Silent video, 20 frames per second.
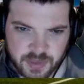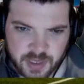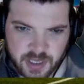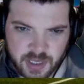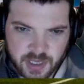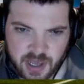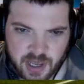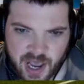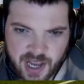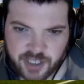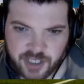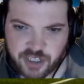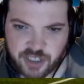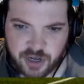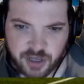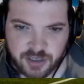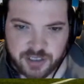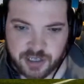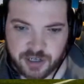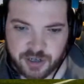
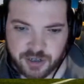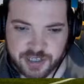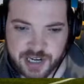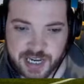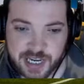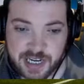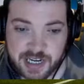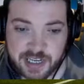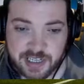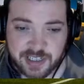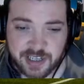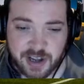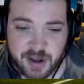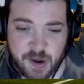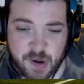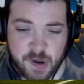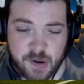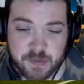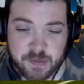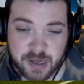Ancelotti looks like he needs to go
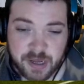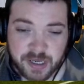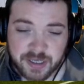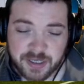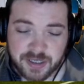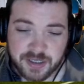home, mate.